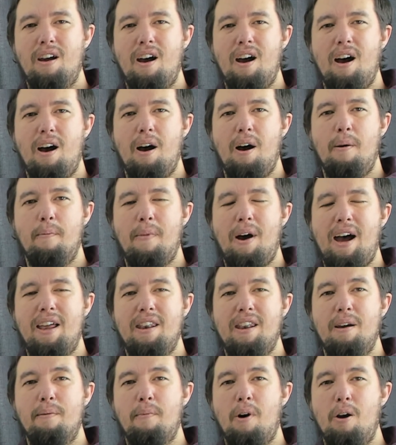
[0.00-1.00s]
Um,
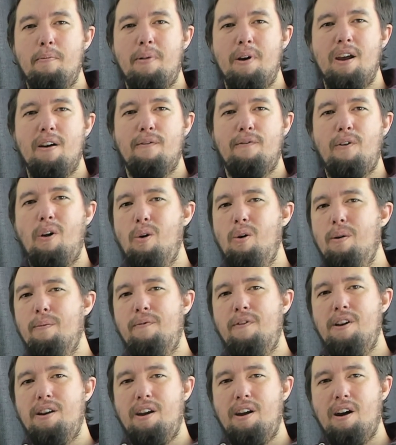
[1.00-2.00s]
and there might be a follow
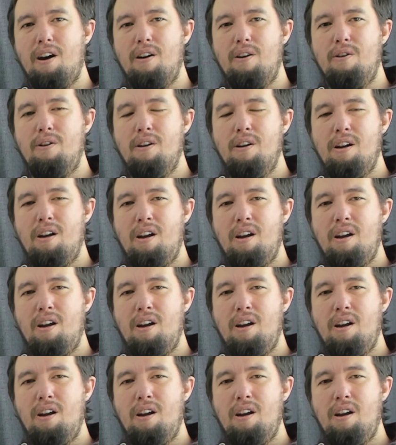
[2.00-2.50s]
up video